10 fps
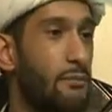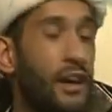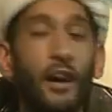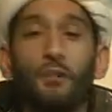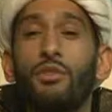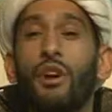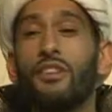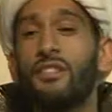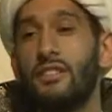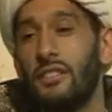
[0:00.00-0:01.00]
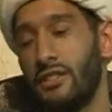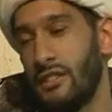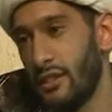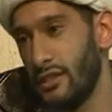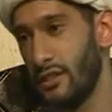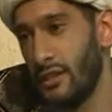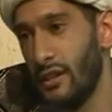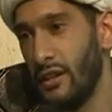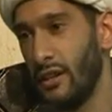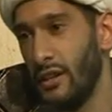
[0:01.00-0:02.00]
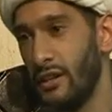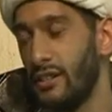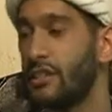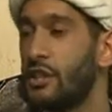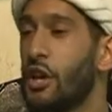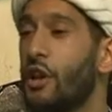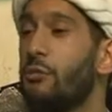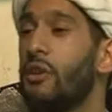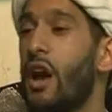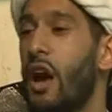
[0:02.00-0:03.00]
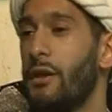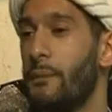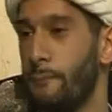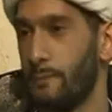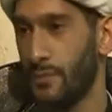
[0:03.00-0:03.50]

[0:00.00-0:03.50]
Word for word: My young brothers and sisters, this is Shahr Ramadan.